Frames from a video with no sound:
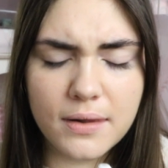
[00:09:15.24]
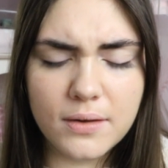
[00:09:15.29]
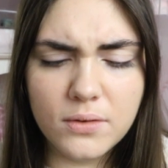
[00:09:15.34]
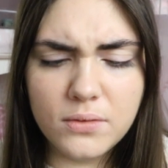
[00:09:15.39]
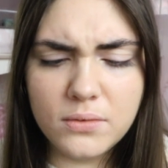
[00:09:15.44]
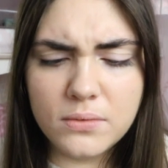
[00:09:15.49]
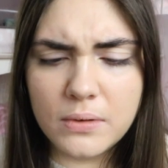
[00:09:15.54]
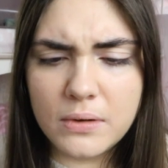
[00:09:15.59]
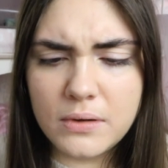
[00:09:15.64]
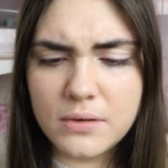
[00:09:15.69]

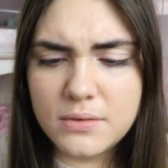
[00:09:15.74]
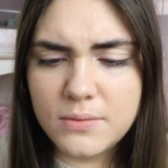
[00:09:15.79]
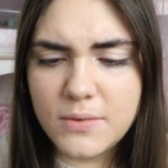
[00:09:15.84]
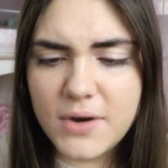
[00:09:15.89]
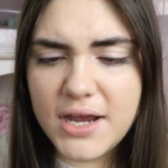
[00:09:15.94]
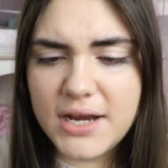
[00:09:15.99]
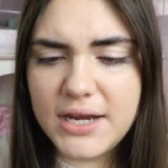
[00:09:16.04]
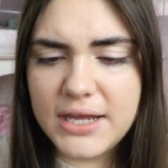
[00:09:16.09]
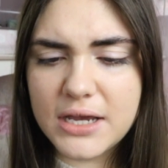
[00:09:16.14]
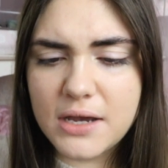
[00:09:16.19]
Oh,
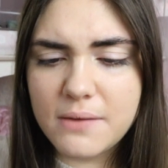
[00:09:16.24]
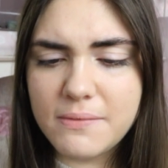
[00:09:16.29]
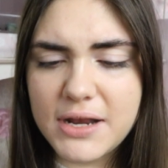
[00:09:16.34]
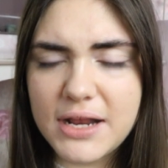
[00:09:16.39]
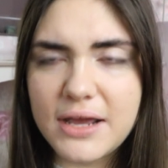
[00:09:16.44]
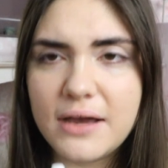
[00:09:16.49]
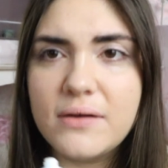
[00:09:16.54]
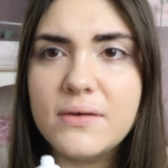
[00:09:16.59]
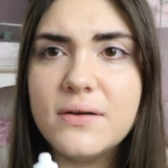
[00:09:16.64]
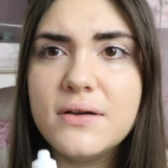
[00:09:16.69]
why ain't he coming
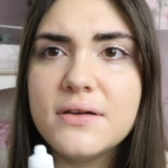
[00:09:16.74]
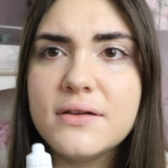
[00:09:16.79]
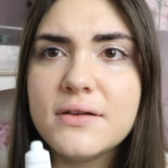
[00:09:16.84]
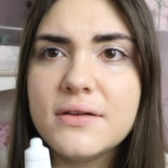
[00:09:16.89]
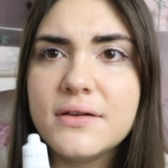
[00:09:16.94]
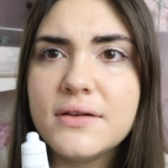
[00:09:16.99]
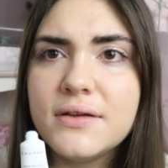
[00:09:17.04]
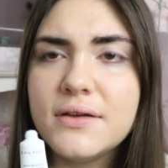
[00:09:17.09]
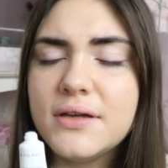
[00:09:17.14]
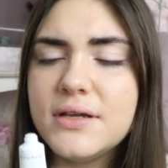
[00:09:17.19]
out?
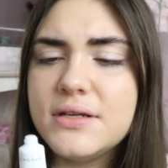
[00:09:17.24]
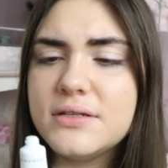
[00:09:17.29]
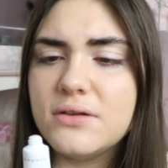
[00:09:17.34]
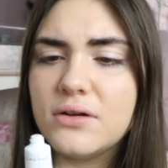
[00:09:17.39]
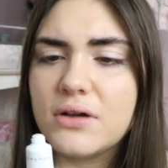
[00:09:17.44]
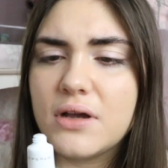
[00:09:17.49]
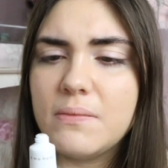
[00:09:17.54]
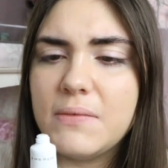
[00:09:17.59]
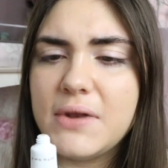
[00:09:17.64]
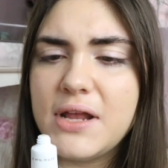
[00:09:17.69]
It's
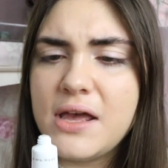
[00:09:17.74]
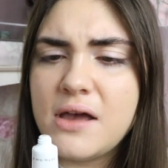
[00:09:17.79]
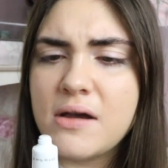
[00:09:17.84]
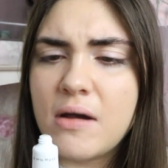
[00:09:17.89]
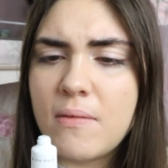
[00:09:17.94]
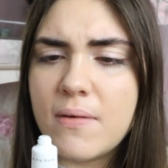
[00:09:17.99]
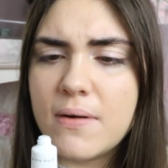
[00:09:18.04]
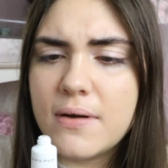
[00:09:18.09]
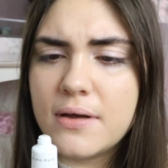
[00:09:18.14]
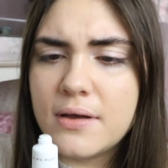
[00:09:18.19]
not coming
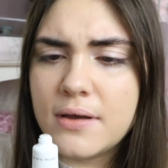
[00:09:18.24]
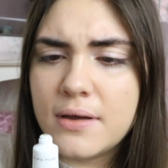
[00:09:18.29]
out.